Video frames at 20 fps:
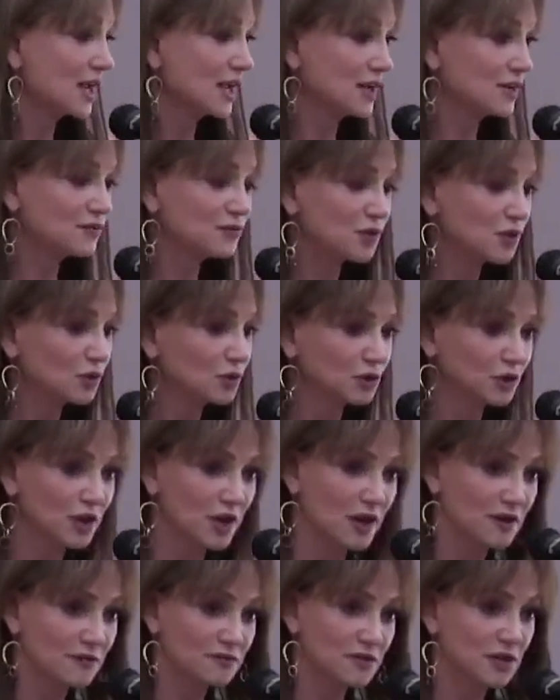If you
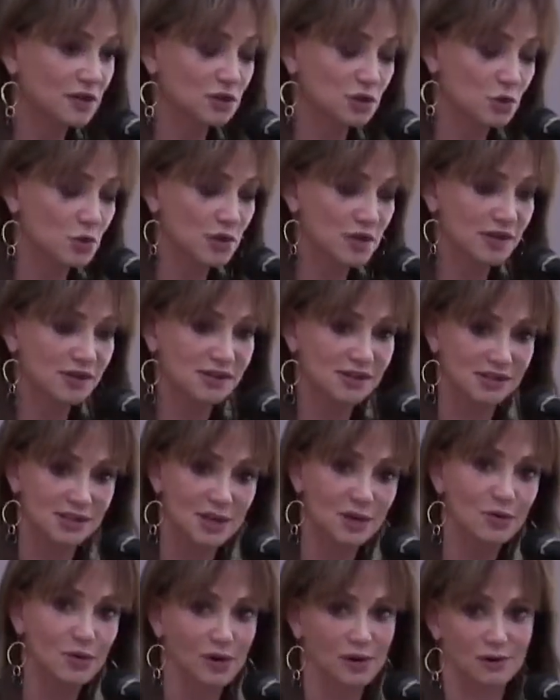love Victoria's
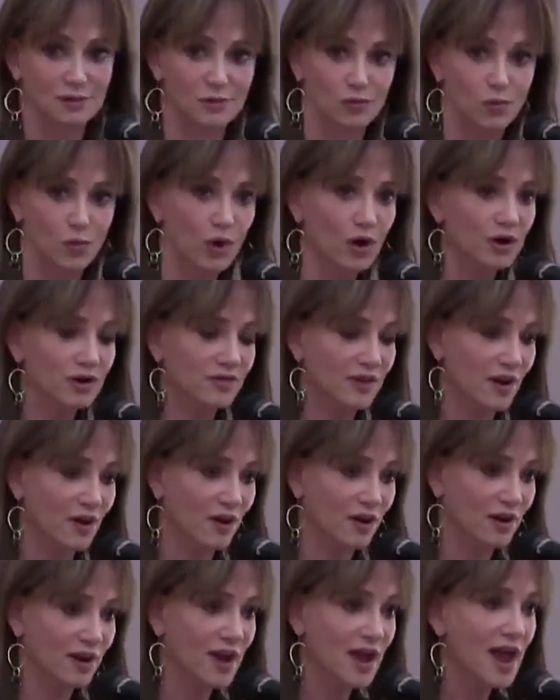Secret, work
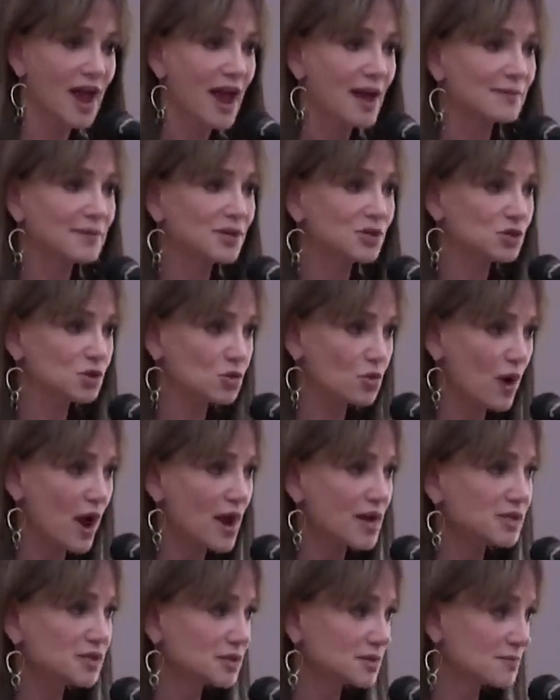there. I mean,
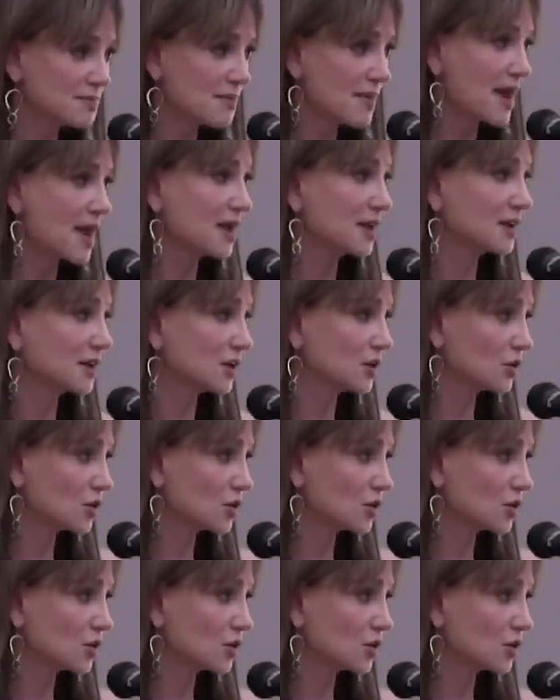try to make